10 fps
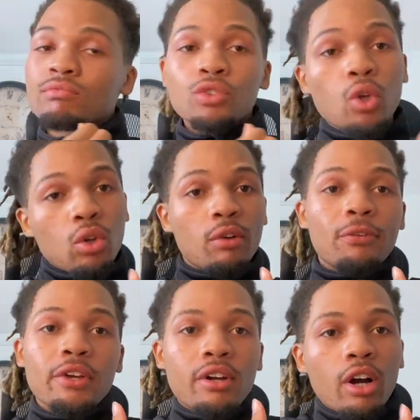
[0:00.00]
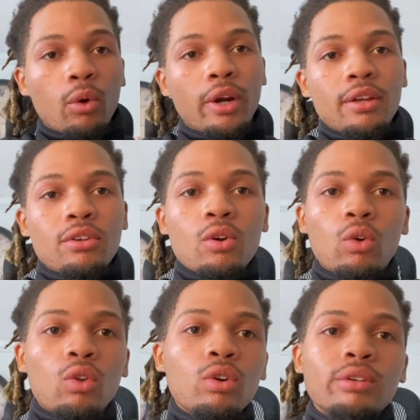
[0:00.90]
you're going to look for your car, right? You're going
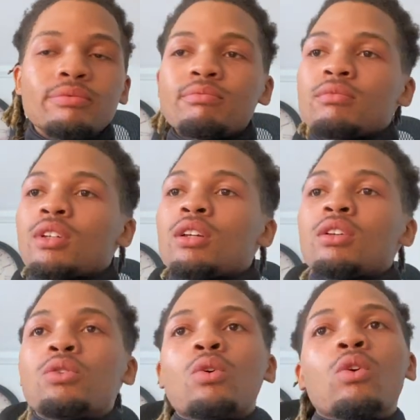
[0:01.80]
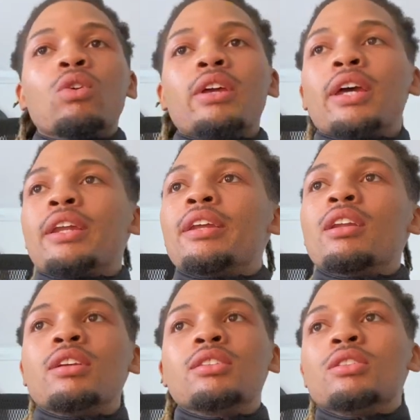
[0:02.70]
to look at
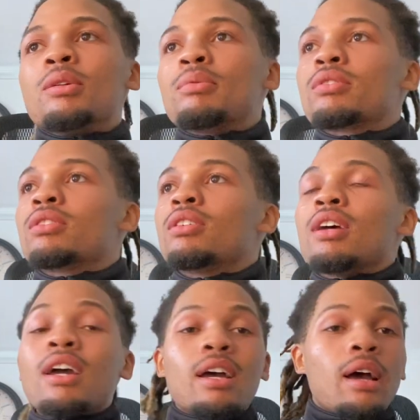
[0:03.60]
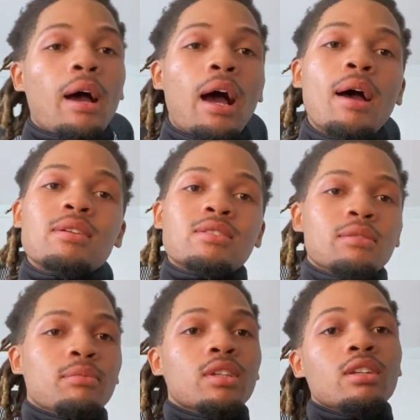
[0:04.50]
dealerships.
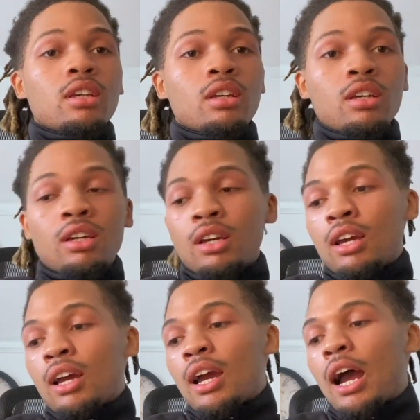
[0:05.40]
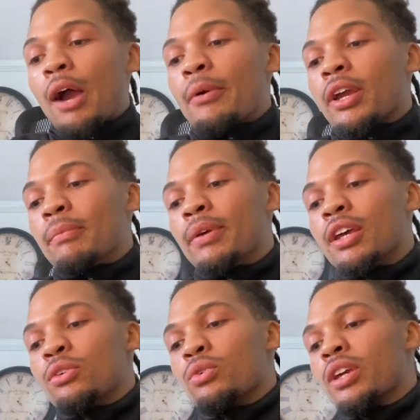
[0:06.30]
I
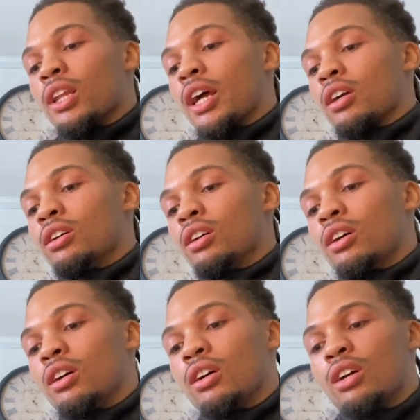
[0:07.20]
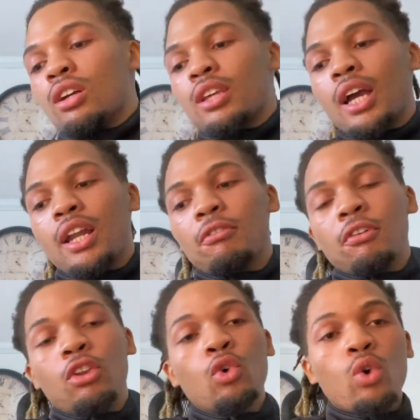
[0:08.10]
recommend you get like a kind of
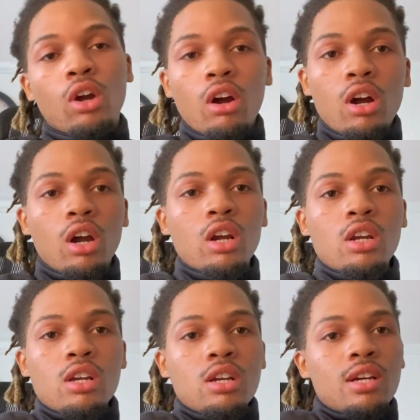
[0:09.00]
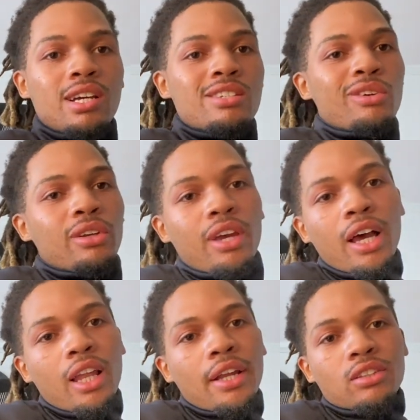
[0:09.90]
a newer car. So you can
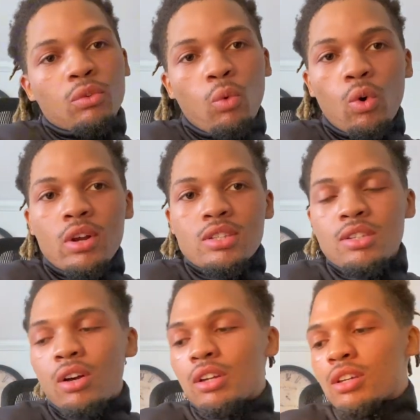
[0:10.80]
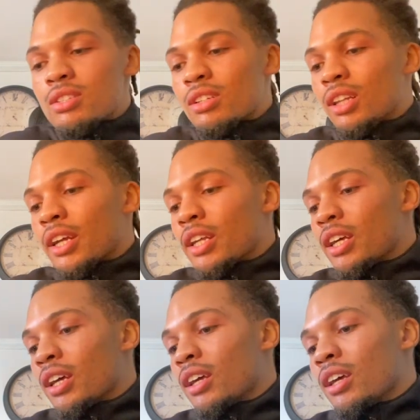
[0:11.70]
have like some warranty on it or something like that.